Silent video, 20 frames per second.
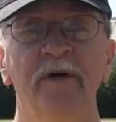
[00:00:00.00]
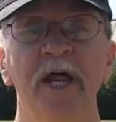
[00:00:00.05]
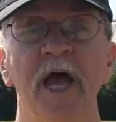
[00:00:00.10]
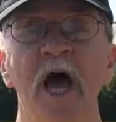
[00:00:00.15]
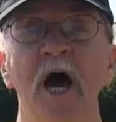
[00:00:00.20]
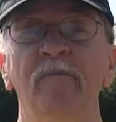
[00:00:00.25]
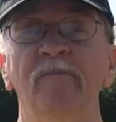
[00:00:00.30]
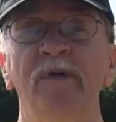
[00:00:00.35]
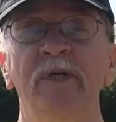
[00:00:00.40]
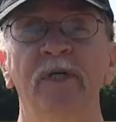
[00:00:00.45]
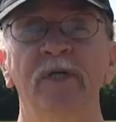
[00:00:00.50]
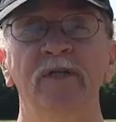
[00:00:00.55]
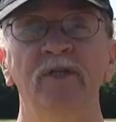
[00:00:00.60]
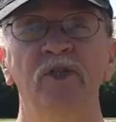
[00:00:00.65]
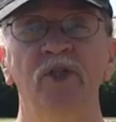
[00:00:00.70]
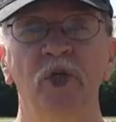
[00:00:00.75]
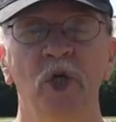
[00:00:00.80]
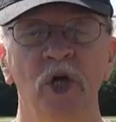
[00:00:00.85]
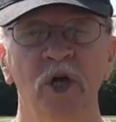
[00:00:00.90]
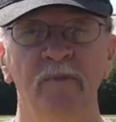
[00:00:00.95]
it happened in
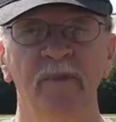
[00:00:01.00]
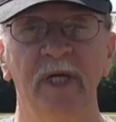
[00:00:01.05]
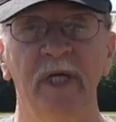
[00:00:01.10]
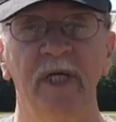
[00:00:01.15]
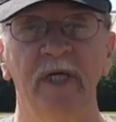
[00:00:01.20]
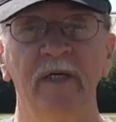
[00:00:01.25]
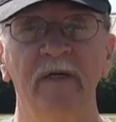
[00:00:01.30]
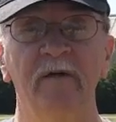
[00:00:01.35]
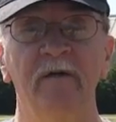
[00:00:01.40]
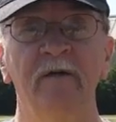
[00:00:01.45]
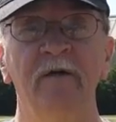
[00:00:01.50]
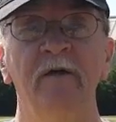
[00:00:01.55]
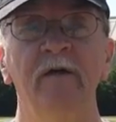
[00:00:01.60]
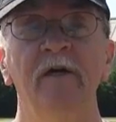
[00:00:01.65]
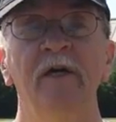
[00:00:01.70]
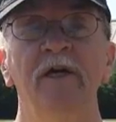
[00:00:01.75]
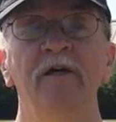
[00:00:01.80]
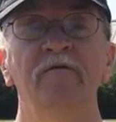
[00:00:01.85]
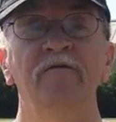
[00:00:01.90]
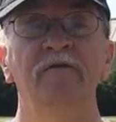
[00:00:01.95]
Germany.
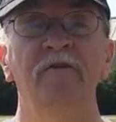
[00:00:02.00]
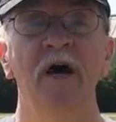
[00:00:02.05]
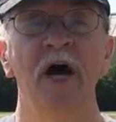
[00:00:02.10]
In